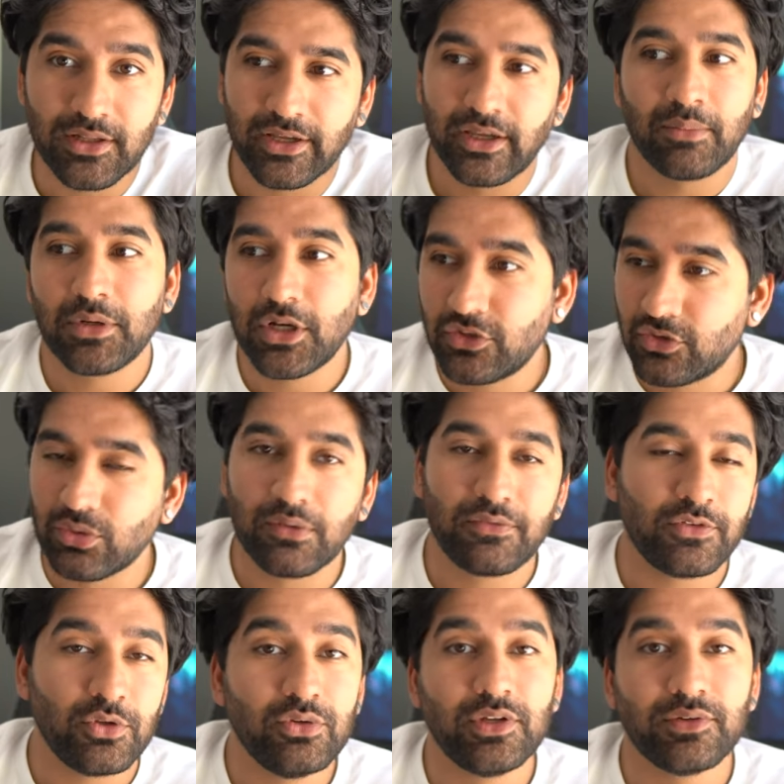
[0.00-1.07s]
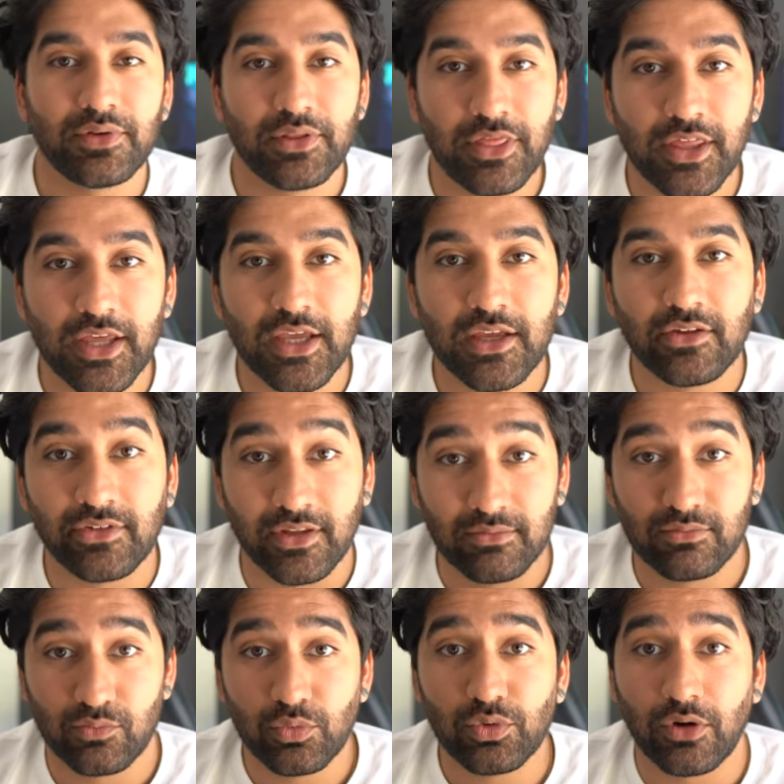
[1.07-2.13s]
Like I'm gonna do a few different things
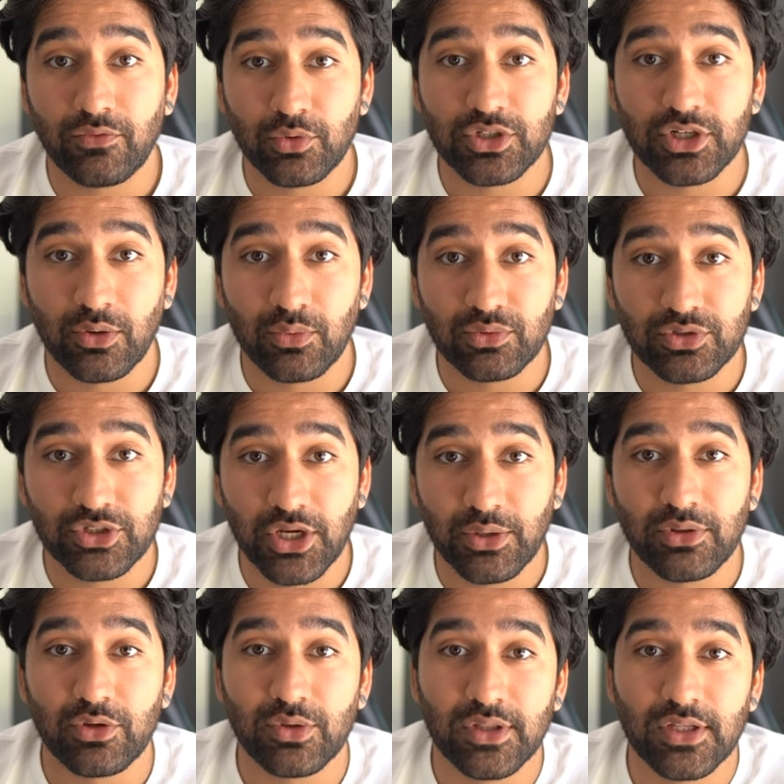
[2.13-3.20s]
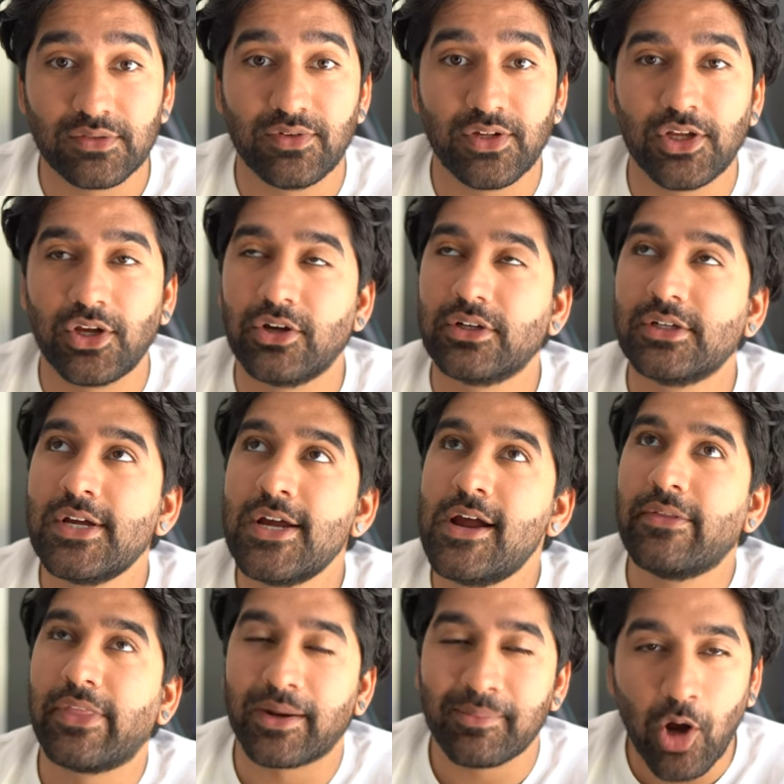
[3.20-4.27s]
and of which I will share with you in this video
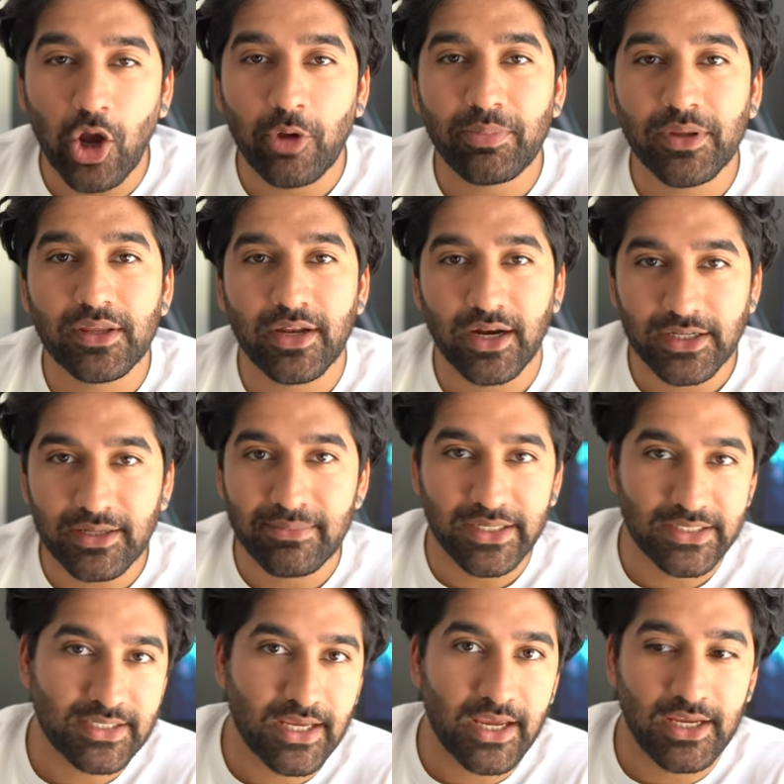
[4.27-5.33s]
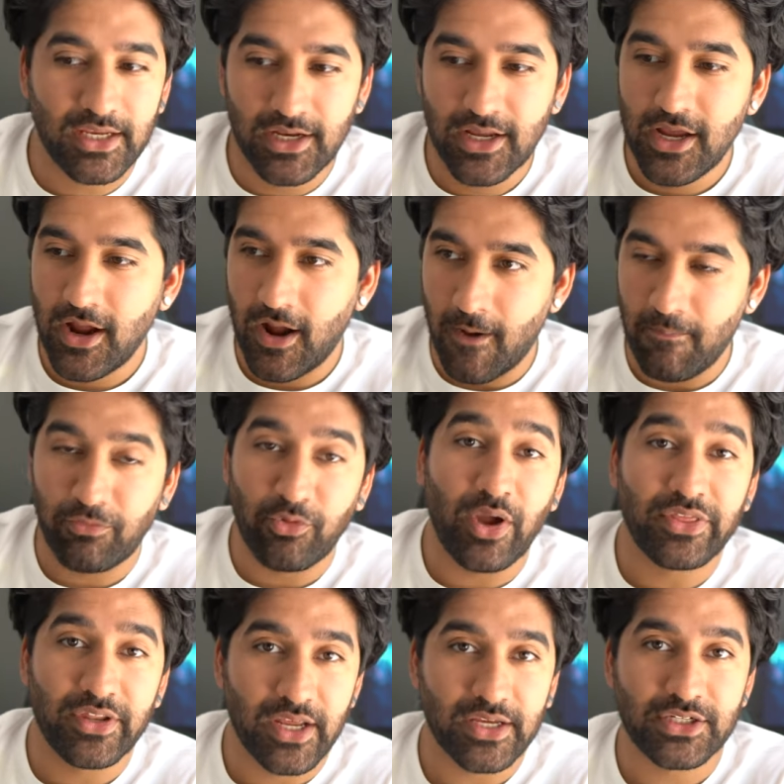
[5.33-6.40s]
that I'm hoping that I can maintain um,
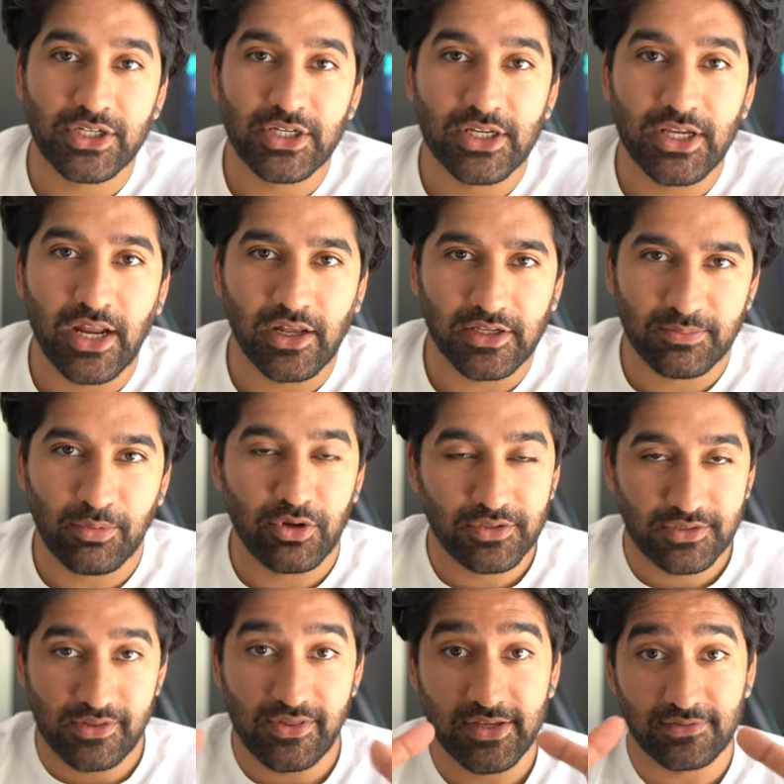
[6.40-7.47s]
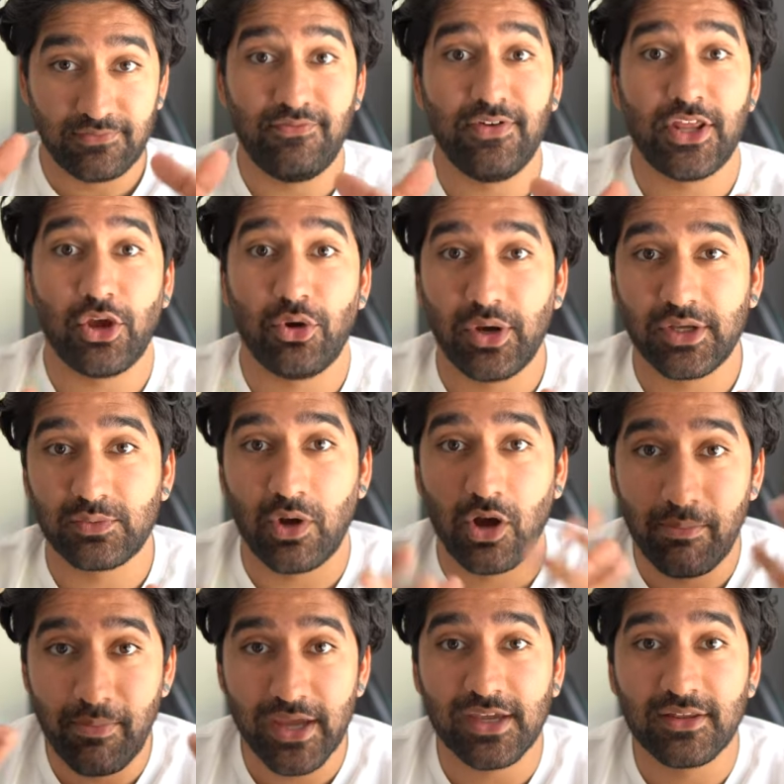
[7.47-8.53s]
throughout the next year. And I suppose this video as
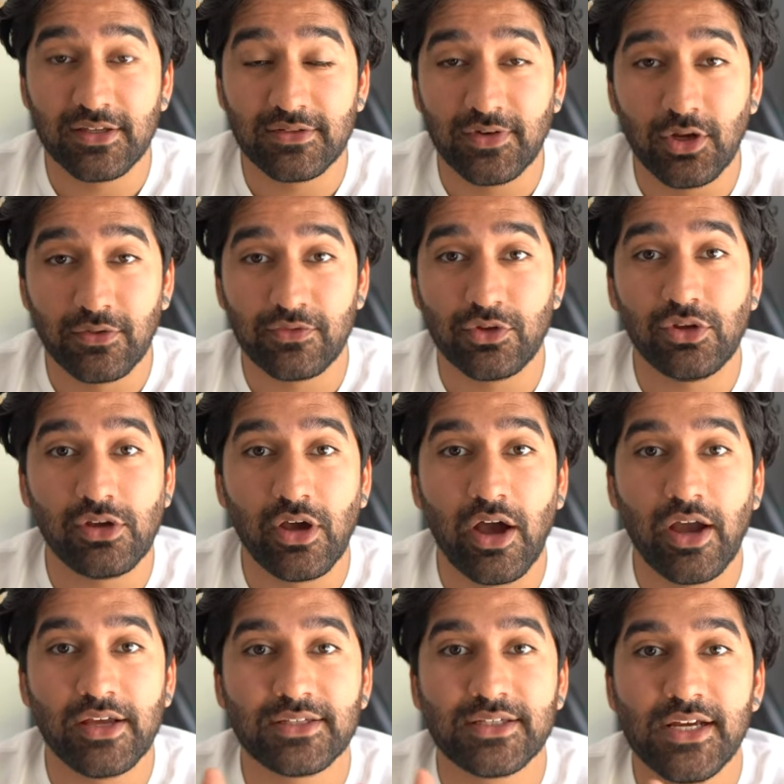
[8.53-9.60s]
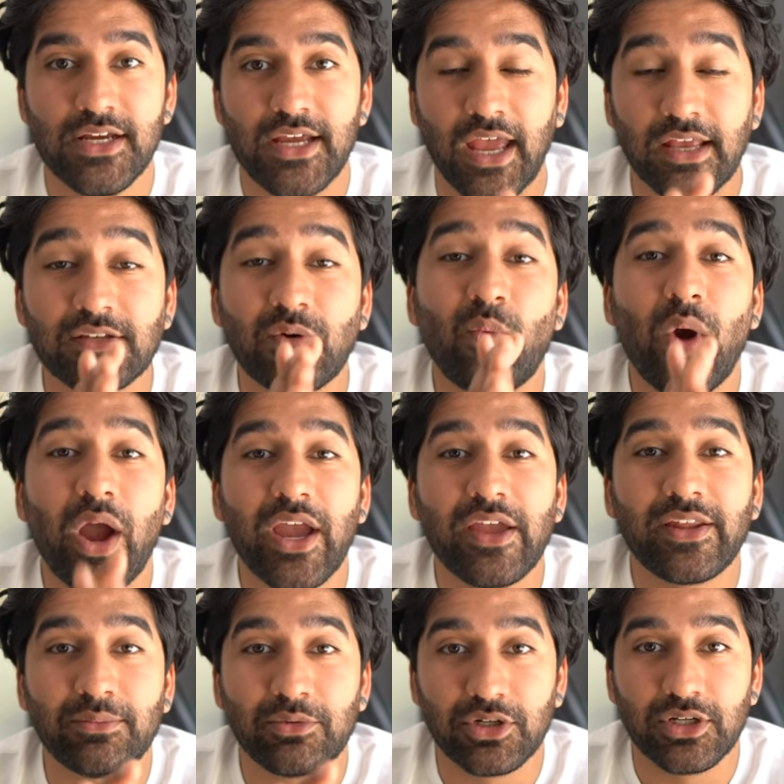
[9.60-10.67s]
well, making this video for you guys is a way
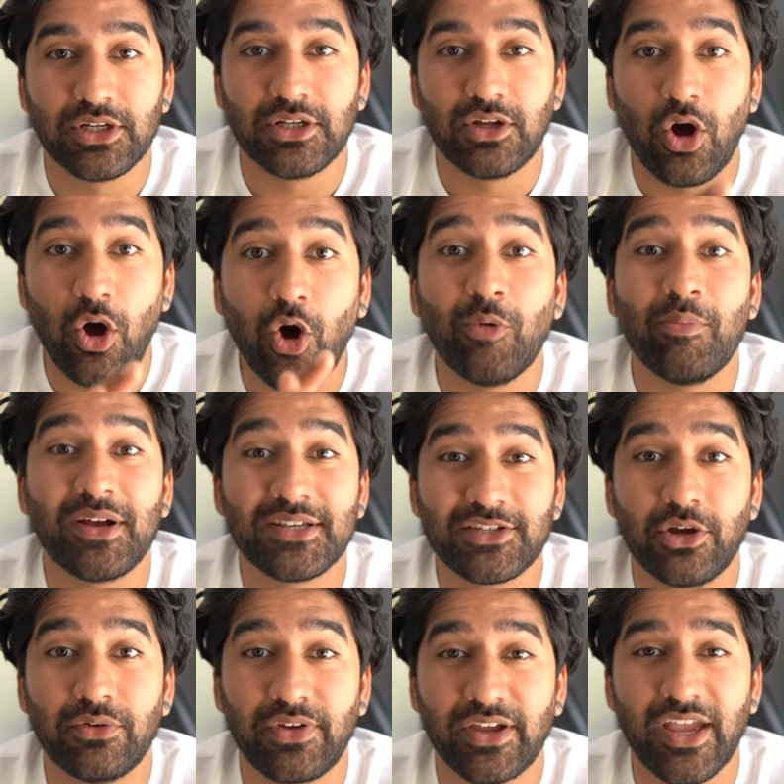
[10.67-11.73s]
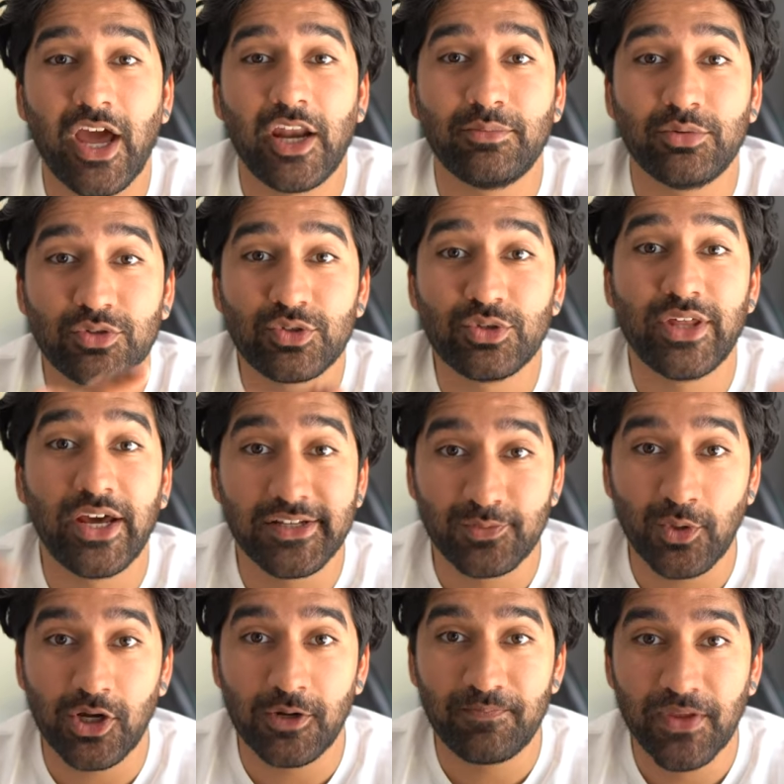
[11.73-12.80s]
that I'm gonna hold myself accountable to that
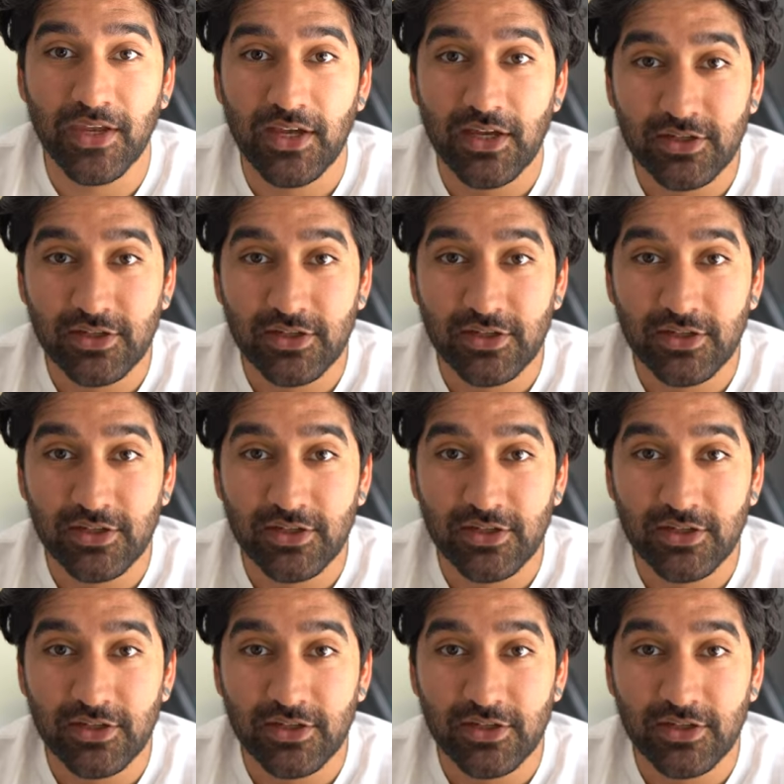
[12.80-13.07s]
as well.